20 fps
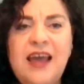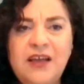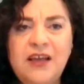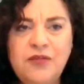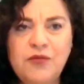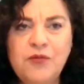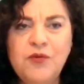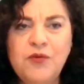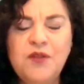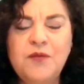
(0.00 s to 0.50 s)

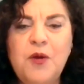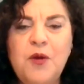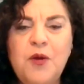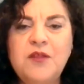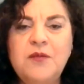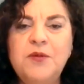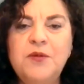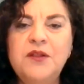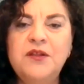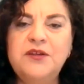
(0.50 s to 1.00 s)
extra
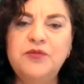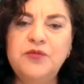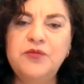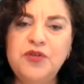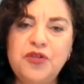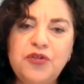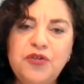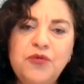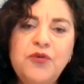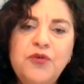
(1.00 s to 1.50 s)
responsibility to
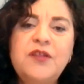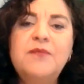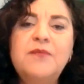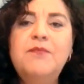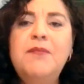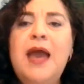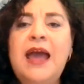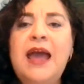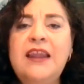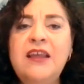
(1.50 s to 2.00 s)
ensure it's
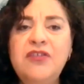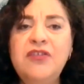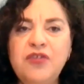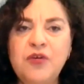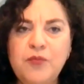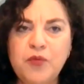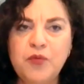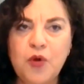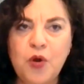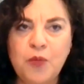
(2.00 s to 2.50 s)
managed
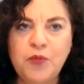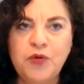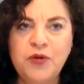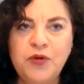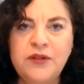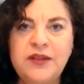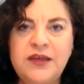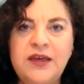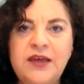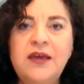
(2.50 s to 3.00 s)

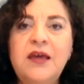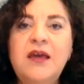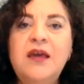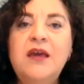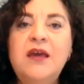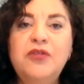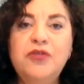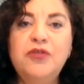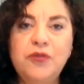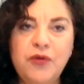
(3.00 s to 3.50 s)
appropriately
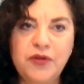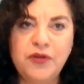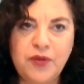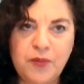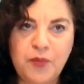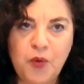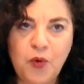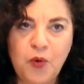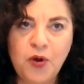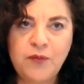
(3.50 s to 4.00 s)
during the
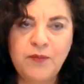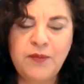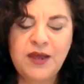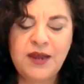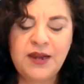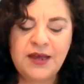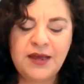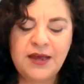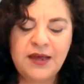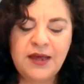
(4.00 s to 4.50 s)
board
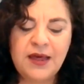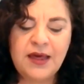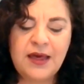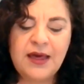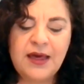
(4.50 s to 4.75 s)
meeting.